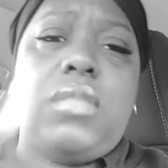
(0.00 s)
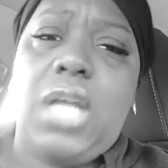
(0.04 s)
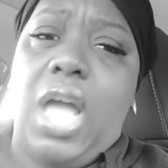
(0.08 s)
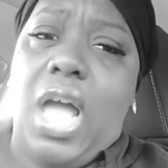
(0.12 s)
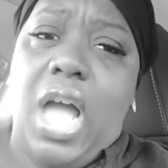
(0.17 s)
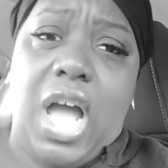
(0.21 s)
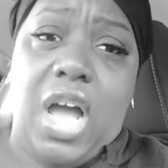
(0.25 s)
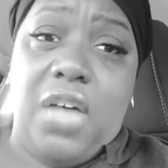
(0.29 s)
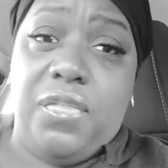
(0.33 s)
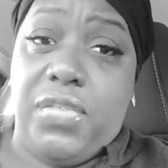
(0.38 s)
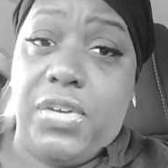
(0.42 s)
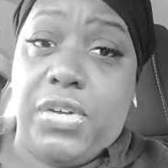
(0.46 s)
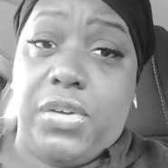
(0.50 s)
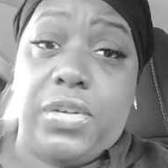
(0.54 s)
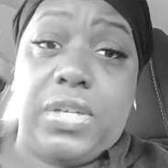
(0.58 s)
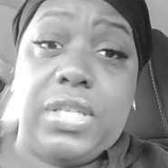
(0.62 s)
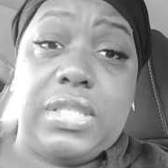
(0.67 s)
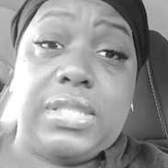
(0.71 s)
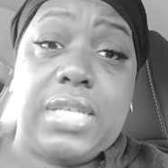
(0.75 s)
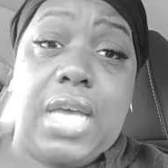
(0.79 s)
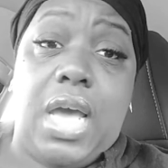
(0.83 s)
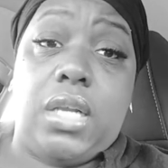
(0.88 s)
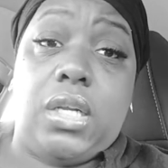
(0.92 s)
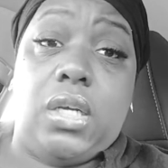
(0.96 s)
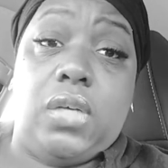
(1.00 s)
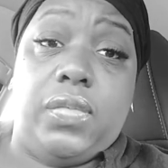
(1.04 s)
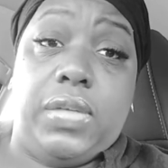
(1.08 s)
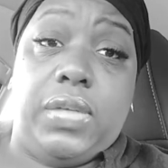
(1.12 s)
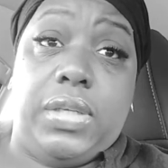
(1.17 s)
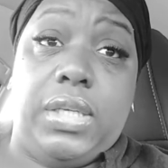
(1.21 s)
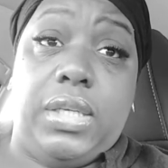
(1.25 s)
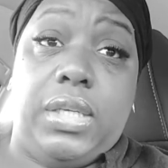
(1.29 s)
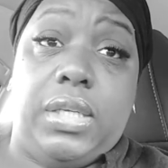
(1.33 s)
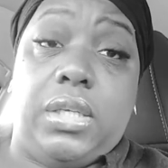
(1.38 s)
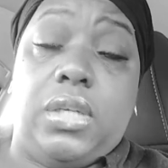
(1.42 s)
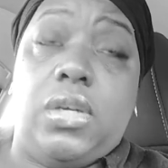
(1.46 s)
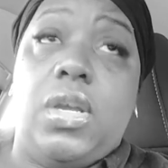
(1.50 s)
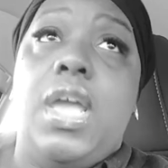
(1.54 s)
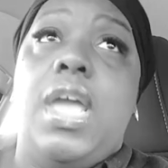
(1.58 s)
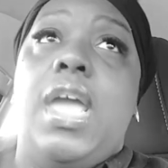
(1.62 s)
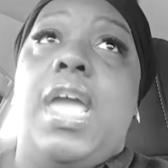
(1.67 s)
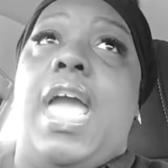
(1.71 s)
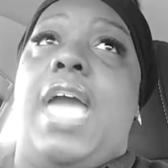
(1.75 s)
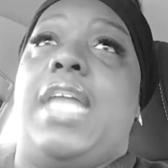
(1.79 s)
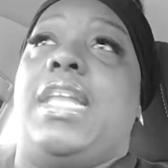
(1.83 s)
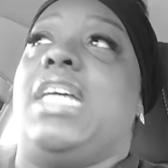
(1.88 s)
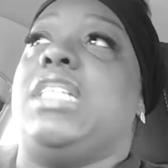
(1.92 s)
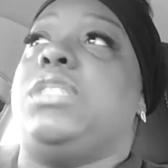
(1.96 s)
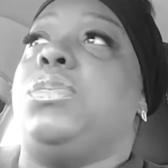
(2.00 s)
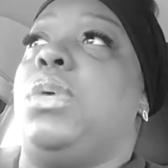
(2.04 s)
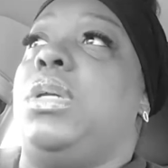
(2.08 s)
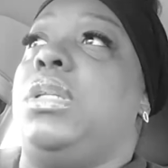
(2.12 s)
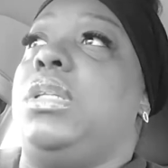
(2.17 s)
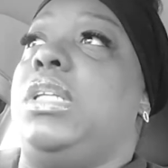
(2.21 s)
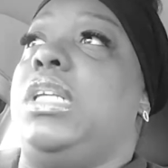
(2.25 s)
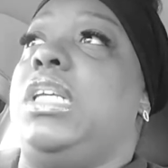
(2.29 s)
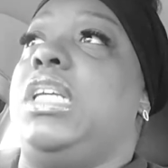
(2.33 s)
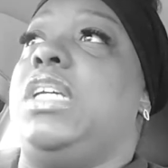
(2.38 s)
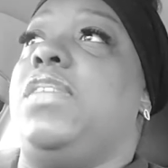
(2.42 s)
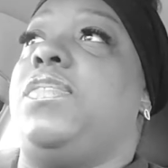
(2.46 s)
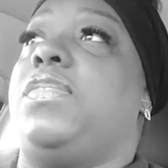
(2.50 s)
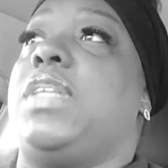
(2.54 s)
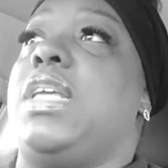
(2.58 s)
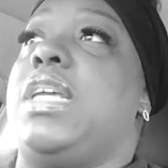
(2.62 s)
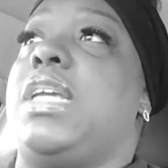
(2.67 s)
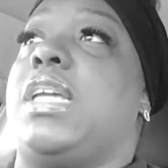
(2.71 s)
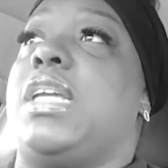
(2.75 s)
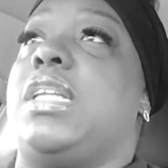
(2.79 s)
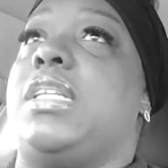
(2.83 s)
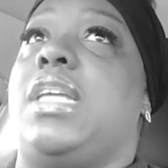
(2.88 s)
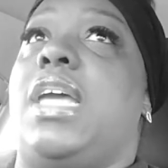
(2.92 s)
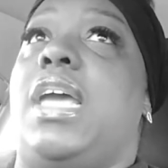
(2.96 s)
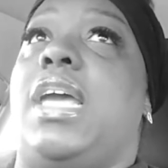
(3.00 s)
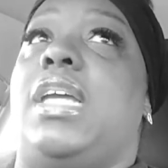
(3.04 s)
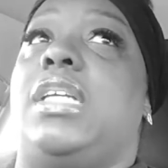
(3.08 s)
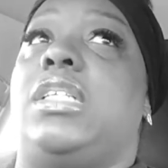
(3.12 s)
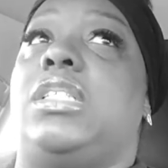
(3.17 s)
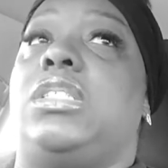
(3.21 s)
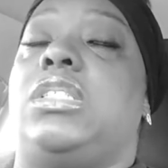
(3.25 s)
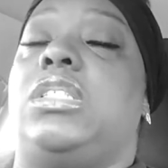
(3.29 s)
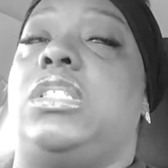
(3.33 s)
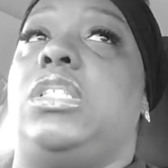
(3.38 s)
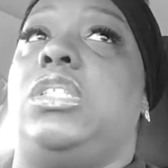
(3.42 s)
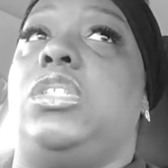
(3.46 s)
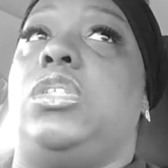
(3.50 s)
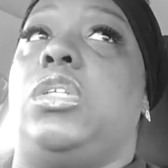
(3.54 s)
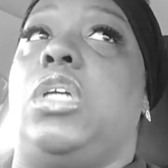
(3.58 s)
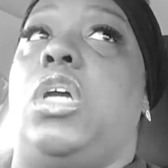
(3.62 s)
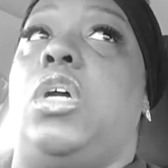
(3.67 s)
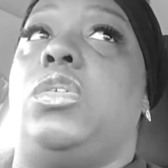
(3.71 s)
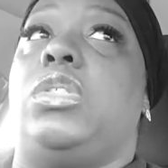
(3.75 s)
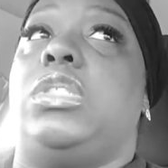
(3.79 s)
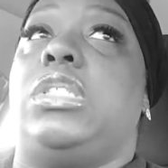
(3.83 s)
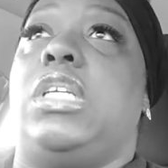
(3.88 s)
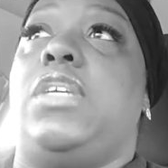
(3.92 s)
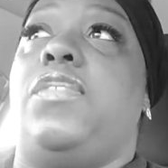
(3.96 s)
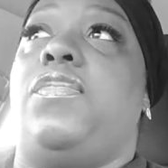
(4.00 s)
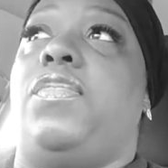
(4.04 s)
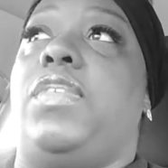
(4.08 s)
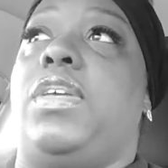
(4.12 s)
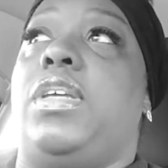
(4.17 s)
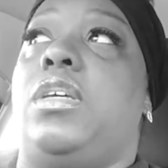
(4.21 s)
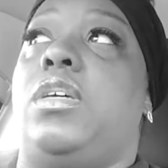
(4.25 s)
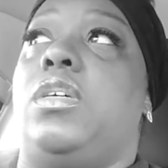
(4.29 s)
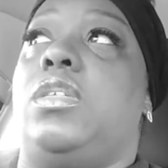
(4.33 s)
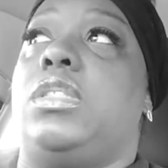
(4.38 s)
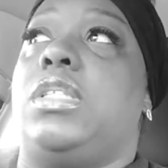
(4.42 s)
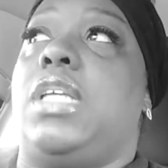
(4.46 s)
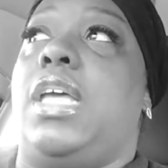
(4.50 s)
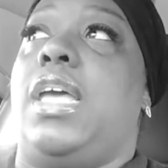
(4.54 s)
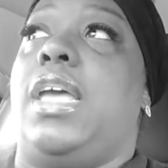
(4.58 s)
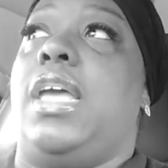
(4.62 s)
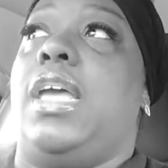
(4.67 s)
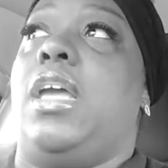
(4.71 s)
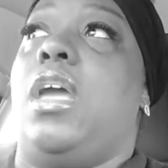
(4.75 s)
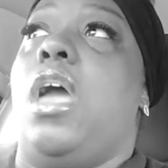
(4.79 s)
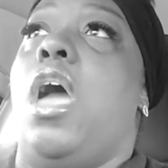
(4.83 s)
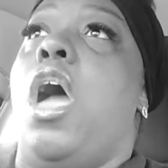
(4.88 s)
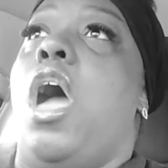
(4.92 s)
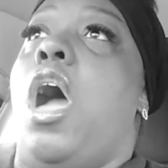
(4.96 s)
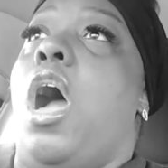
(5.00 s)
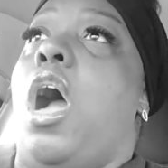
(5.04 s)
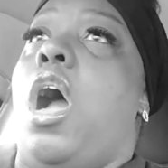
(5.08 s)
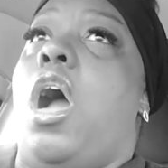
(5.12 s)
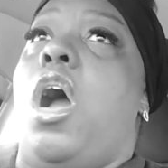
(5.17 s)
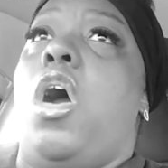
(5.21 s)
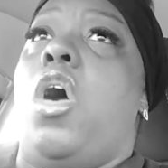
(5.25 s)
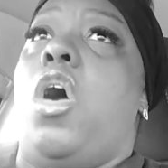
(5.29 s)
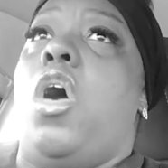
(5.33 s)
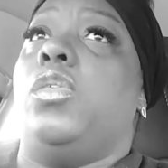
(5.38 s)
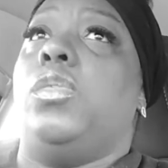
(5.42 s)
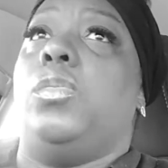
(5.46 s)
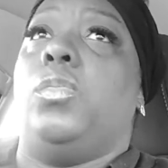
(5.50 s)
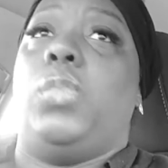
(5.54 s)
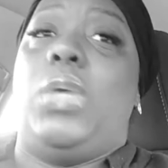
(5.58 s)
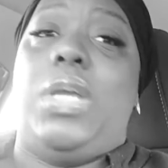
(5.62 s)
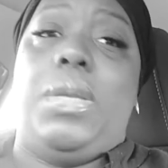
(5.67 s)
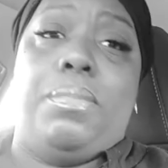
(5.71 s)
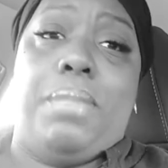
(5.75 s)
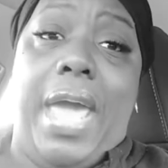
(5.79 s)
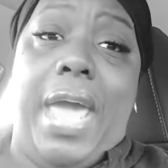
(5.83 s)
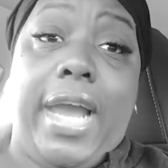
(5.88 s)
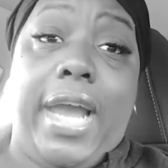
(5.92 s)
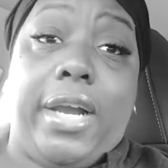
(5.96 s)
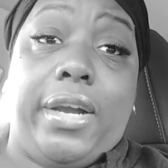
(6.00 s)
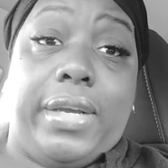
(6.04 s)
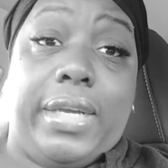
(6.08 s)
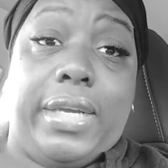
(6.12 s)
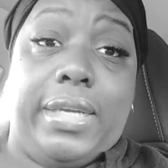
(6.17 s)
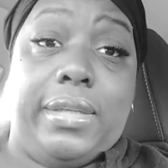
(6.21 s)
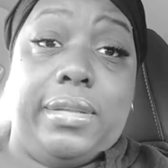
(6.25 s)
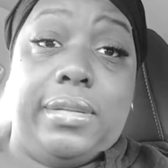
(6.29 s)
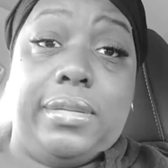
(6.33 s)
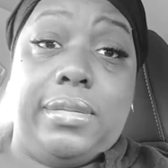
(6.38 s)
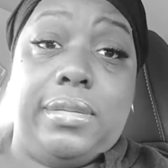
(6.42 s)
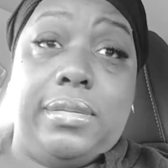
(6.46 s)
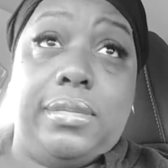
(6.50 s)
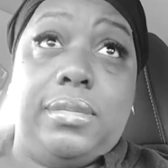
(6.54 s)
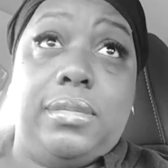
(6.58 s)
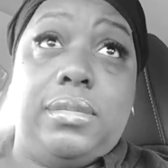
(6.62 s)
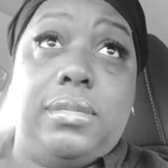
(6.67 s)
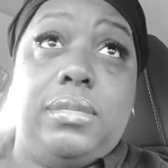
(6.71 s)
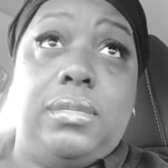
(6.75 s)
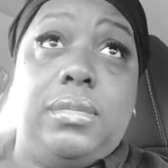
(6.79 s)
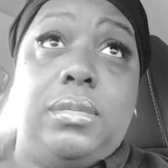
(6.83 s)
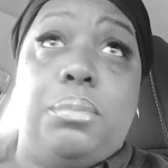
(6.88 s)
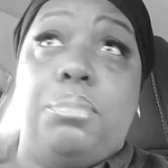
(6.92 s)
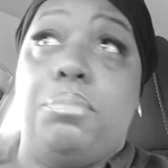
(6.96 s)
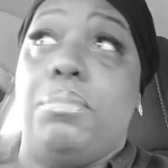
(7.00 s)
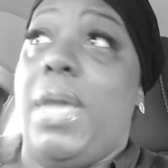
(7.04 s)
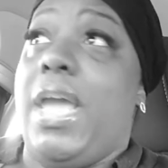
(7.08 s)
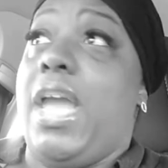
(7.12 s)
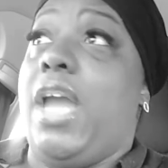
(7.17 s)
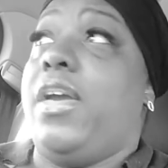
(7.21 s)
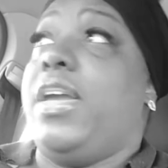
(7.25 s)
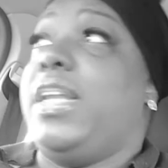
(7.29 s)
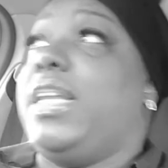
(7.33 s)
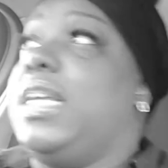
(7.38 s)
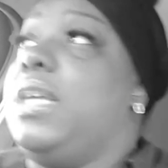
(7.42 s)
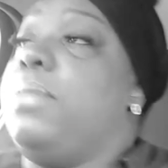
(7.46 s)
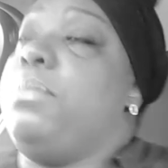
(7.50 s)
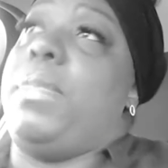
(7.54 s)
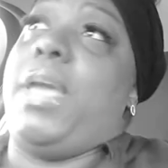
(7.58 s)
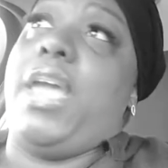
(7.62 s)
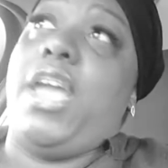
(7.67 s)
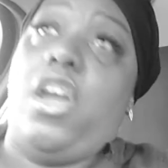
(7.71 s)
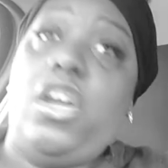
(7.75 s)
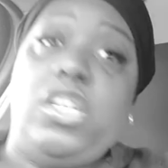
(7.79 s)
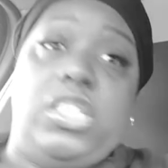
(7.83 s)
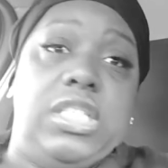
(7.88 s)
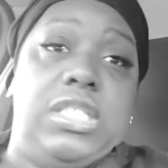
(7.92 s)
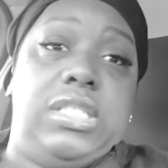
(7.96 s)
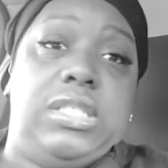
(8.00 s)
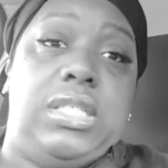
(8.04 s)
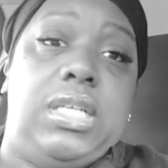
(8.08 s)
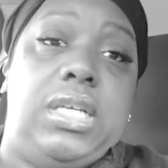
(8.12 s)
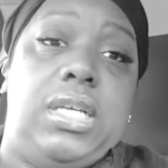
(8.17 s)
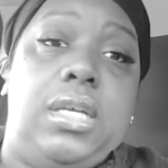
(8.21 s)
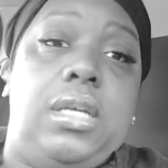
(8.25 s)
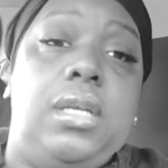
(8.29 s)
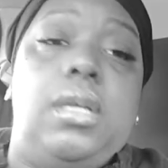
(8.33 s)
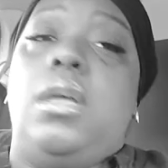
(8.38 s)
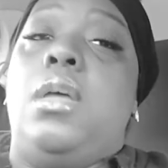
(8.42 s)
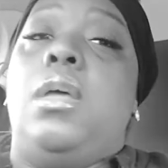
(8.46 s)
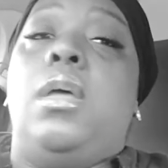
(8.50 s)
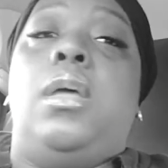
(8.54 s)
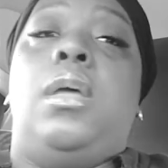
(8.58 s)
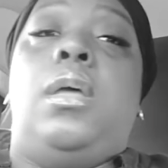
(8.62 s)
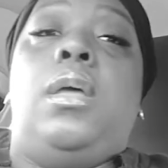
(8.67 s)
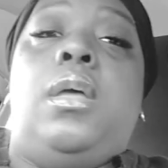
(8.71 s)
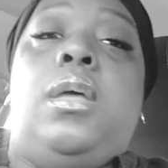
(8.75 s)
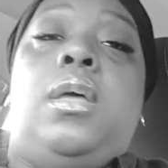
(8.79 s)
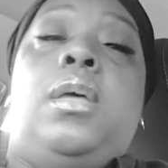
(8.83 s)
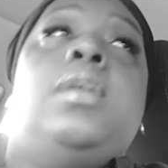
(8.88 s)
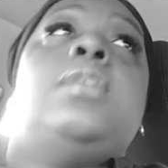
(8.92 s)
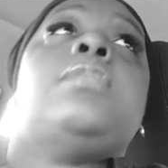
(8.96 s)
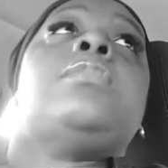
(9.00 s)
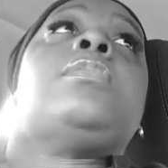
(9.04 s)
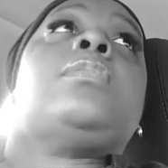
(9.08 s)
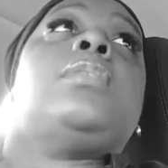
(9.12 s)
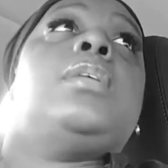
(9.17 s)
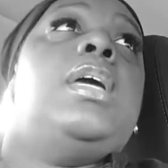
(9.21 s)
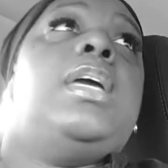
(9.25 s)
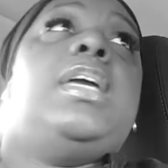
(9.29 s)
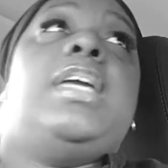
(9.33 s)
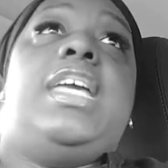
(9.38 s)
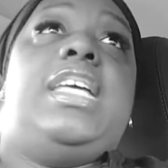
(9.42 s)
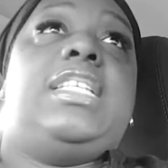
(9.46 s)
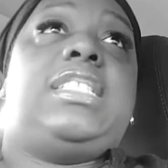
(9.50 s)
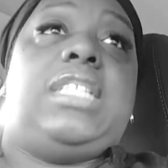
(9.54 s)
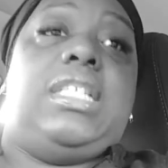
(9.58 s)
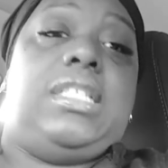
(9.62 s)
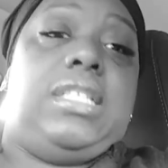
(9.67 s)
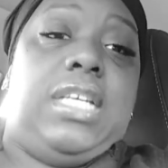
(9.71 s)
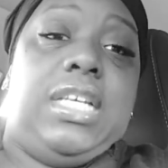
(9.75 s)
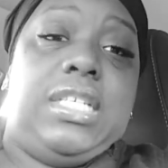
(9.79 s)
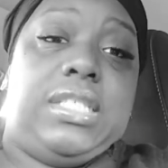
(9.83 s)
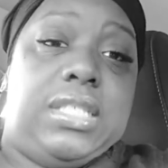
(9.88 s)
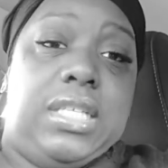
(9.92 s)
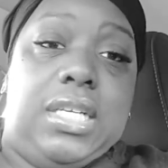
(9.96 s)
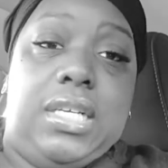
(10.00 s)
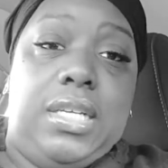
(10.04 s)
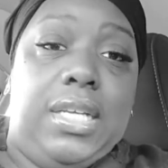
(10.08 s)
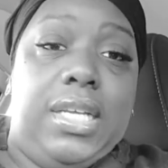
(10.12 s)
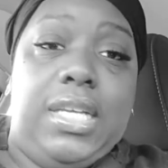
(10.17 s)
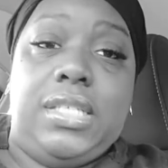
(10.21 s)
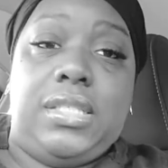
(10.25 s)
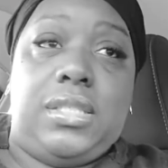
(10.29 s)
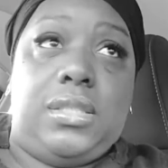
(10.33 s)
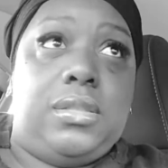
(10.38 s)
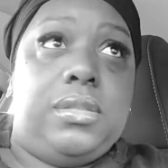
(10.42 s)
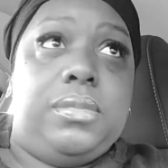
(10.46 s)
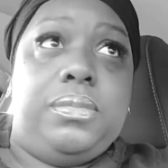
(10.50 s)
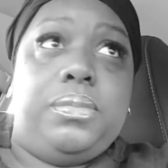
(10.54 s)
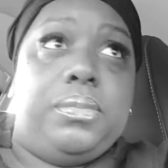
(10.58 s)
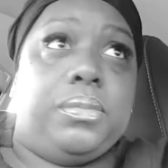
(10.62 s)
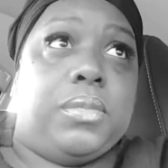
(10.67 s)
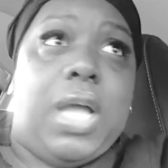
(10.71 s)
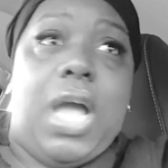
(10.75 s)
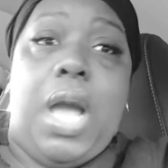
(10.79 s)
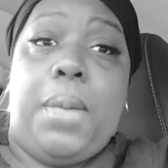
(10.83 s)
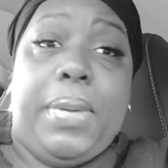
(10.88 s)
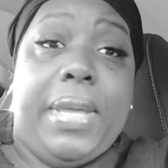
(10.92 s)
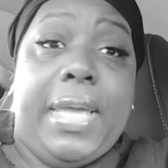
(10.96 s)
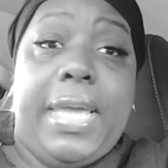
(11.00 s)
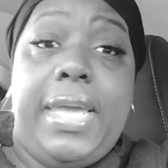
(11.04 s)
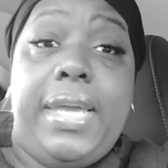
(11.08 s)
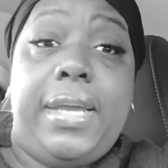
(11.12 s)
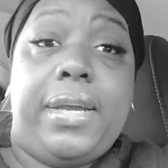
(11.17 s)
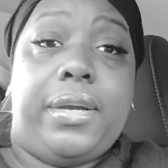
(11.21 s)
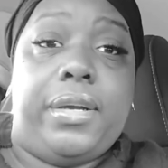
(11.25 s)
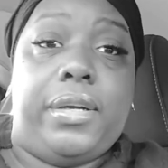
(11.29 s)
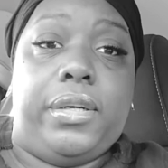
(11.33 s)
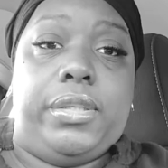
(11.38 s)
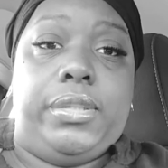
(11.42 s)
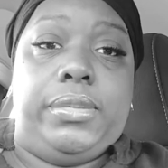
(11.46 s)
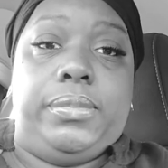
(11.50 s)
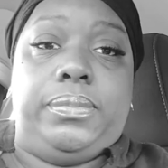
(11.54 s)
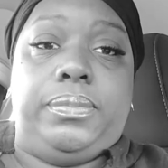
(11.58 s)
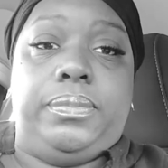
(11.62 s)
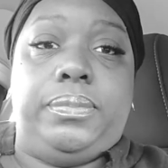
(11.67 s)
I'll figure this out over here. And that's what Liv thinking that, you know, she feels that, oh, we married. Married, marriage is a, is a, is a, is up here.